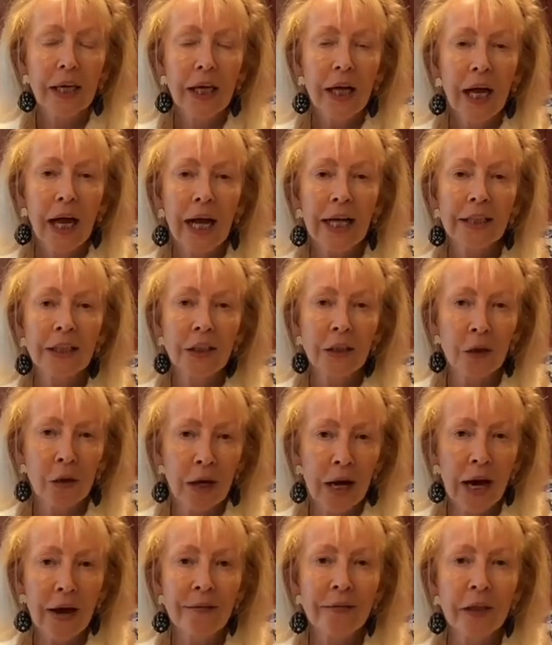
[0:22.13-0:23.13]
And so I
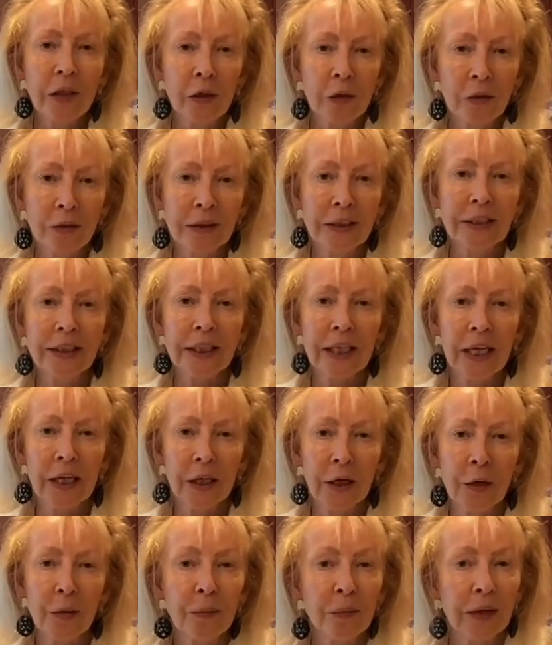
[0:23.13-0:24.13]
have a
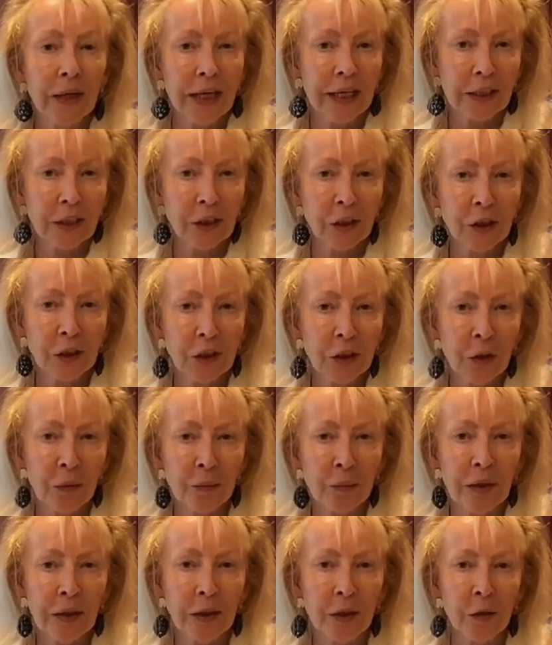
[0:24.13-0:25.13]
long-standing relationship
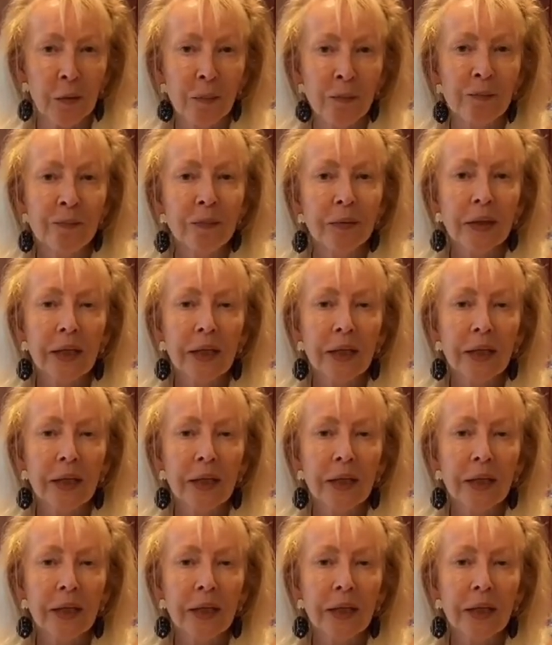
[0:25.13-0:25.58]
with them